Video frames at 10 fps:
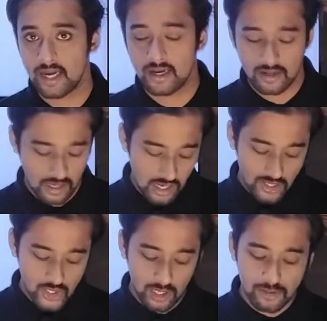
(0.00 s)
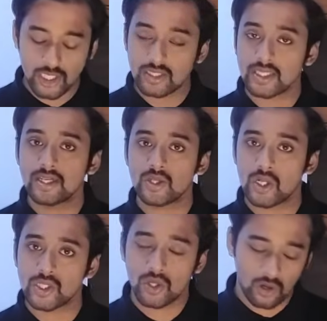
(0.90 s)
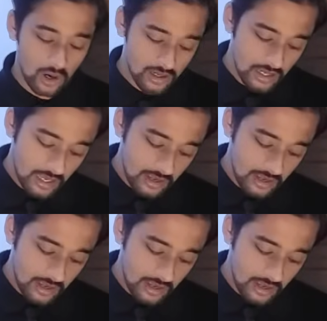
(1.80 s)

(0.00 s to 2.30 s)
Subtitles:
that. So option C is also wrong.